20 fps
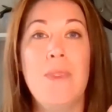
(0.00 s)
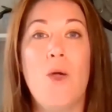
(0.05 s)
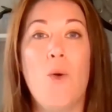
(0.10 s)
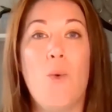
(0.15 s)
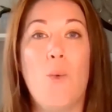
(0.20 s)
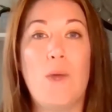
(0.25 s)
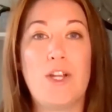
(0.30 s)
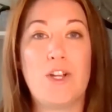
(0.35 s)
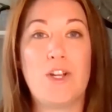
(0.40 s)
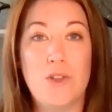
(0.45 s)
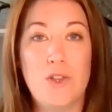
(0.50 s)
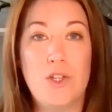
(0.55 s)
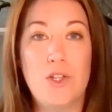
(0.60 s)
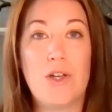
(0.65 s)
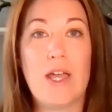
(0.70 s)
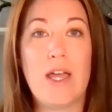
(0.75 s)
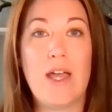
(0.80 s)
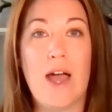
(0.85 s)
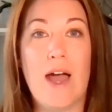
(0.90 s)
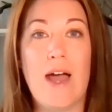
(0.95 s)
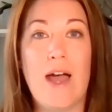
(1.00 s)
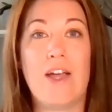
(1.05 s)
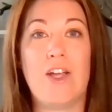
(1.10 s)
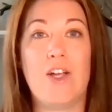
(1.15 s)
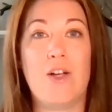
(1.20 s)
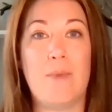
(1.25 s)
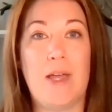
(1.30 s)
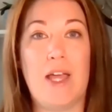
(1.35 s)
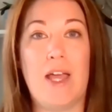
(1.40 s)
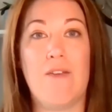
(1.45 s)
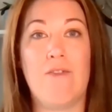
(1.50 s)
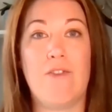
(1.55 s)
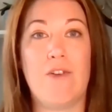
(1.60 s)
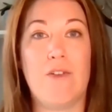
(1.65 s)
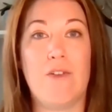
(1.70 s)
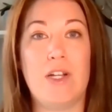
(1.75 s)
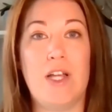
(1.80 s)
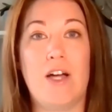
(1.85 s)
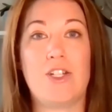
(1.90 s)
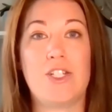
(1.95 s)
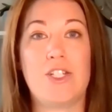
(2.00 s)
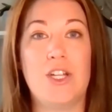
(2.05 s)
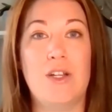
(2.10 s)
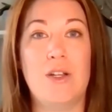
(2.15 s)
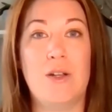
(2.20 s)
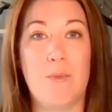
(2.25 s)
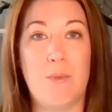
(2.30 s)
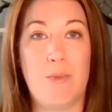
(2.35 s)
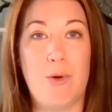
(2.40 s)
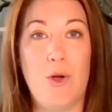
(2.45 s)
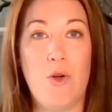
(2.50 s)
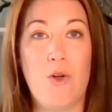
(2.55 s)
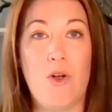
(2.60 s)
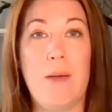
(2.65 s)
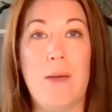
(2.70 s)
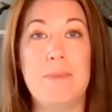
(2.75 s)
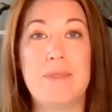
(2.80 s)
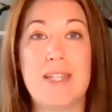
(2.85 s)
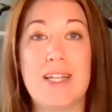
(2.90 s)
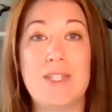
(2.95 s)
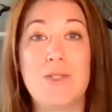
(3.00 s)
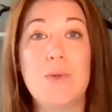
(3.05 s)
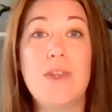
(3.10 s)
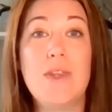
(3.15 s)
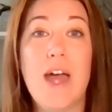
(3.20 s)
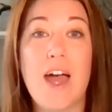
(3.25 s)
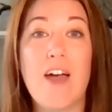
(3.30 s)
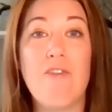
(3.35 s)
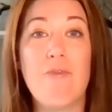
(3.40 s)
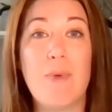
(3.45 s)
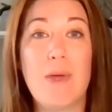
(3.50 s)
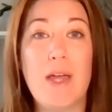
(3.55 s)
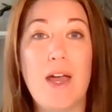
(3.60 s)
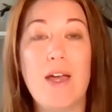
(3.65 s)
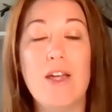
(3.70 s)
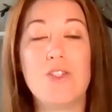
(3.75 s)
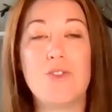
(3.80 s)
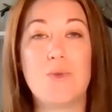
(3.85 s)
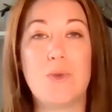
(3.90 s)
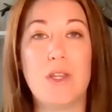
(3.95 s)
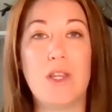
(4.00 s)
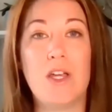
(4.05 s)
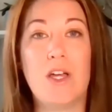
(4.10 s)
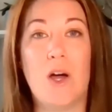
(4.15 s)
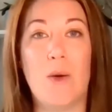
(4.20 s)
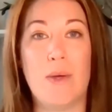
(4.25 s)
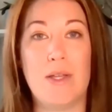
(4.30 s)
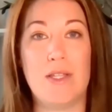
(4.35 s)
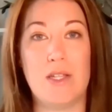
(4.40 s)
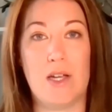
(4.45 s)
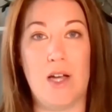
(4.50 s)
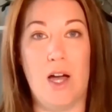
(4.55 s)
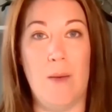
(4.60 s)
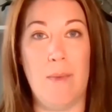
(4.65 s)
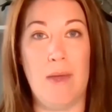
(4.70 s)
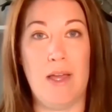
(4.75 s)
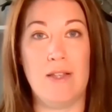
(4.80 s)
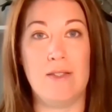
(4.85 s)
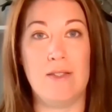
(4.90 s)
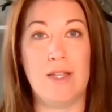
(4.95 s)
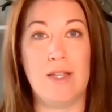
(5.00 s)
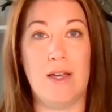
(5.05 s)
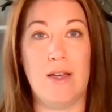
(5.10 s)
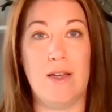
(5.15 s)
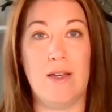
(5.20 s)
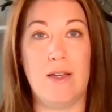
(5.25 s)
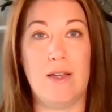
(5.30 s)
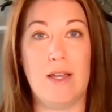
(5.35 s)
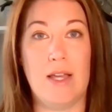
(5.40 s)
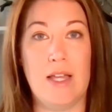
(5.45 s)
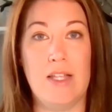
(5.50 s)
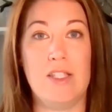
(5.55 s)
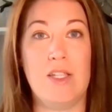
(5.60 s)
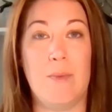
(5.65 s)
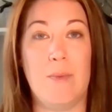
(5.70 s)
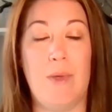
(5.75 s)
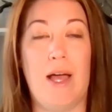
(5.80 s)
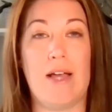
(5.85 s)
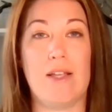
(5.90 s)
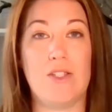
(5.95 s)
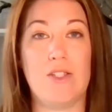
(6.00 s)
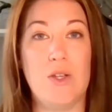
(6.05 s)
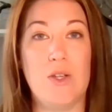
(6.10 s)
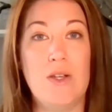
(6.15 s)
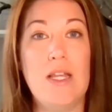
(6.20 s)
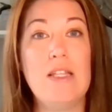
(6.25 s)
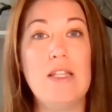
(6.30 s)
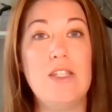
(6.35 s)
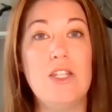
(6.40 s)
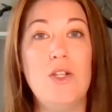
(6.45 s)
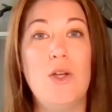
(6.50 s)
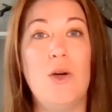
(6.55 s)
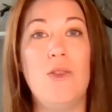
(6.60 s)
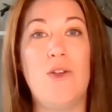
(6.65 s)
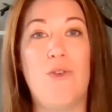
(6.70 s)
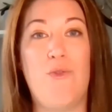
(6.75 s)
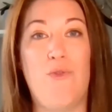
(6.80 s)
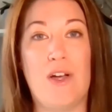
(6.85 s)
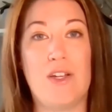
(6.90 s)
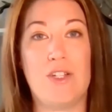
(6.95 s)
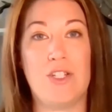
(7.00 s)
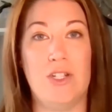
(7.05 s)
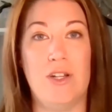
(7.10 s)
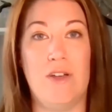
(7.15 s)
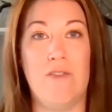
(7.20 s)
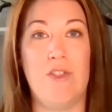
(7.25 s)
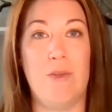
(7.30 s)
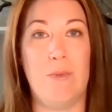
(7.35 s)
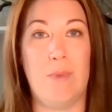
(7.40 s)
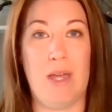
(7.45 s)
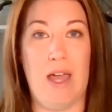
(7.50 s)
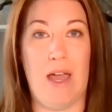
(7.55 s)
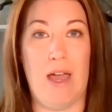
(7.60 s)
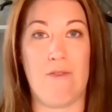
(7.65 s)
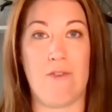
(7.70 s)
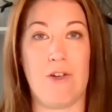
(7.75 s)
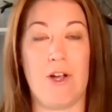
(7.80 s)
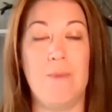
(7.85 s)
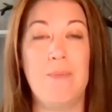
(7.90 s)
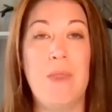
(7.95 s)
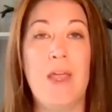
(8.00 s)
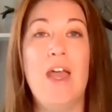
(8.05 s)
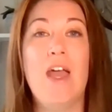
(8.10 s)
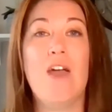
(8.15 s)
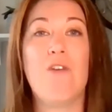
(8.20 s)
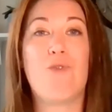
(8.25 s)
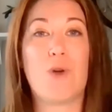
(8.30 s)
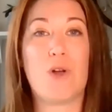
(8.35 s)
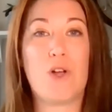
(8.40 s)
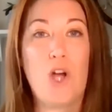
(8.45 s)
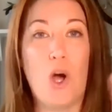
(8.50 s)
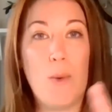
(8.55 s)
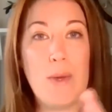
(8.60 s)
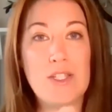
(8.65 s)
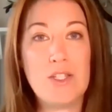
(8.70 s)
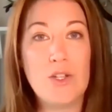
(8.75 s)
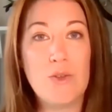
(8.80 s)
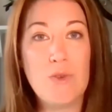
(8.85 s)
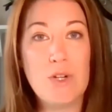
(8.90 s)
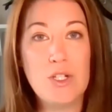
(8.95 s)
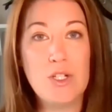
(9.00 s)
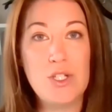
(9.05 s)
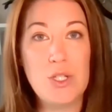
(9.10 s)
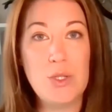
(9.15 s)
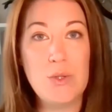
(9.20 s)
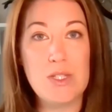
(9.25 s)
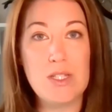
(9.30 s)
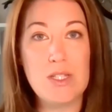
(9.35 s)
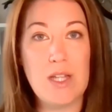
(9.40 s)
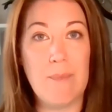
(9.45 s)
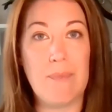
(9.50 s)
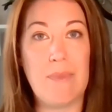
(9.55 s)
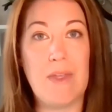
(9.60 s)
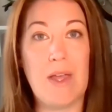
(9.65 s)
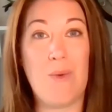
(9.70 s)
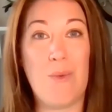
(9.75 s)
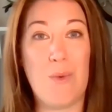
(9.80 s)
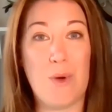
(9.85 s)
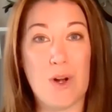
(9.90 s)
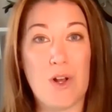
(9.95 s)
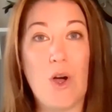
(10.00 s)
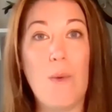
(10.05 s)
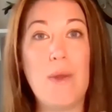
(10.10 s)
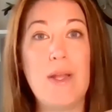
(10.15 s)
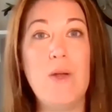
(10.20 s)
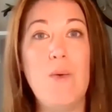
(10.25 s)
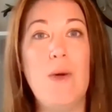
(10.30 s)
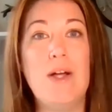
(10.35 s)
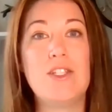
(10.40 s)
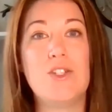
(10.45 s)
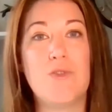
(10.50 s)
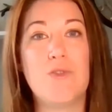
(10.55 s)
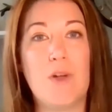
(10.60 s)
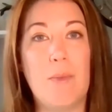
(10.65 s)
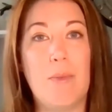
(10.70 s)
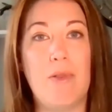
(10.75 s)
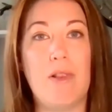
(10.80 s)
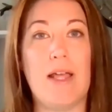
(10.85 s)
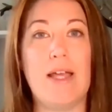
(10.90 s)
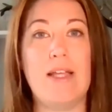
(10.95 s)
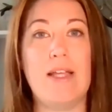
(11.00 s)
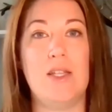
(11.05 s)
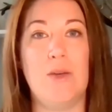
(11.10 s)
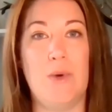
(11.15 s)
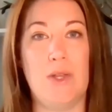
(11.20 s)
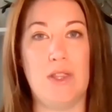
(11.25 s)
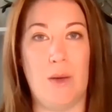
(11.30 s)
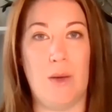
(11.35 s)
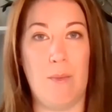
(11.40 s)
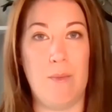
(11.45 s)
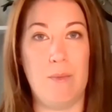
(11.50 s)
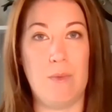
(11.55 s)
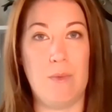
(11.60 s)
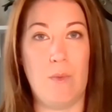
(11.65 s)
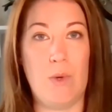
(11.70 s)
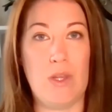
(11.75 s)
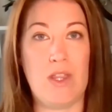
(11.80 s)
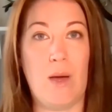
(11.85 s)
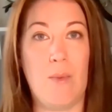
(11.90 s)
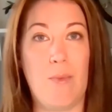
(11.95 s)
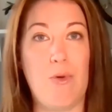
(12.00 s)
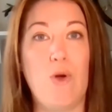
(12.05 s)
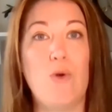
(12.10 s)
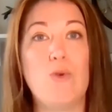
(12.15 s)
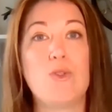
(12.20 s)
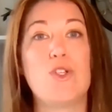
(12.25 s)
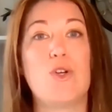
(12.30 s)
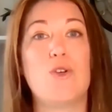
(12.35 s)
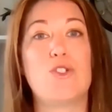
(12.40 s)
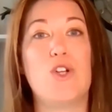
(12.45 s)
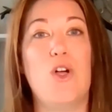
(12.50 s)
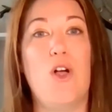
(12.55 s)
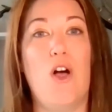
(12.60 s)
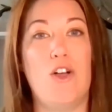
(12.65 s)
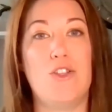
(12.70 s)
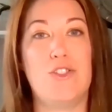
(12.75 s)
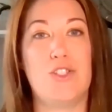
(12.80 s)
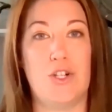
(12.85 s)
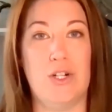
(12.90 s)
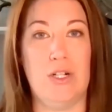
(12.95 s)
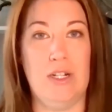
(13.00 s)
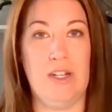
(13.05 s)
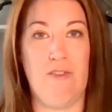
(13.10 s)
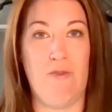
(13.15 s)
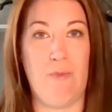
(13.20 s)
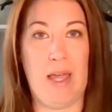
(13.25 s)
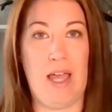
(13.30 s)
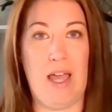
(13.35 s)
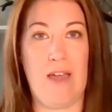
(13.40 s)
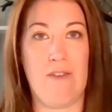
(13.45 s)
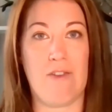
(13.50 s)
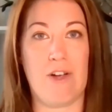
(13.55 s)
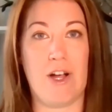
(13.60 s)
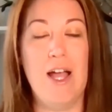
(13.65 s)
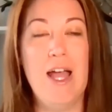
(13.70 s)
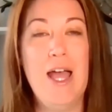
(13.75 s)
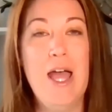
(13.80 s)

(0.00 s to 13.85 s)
When you're looking at your behavior reduction programs, that's where the FBA is really going to come into play. So you need to know the function of the behavior. If we're going to reduce something, we're going to want to replace it with a pro-social alternative behavior,